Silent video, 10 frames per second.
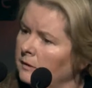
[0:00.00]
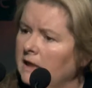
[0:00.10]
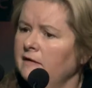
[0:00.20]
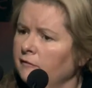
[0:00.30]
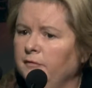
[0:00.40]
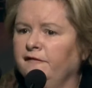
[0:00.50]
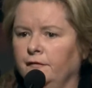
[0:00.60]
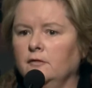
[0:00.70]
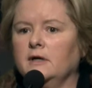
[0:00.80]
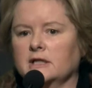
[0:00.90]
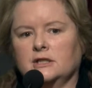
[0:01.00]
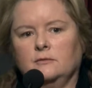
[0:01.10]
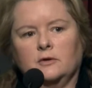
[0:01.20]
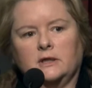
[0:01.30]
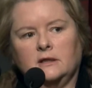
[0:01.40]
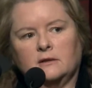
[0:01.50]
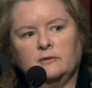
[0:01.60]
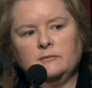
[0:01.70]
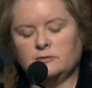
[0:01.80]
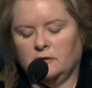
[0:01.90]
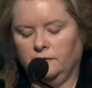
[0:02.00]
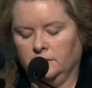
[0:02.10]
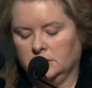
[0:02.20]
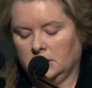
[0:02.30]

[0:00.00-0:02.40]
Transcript: even before actually working at the Women's Refuge.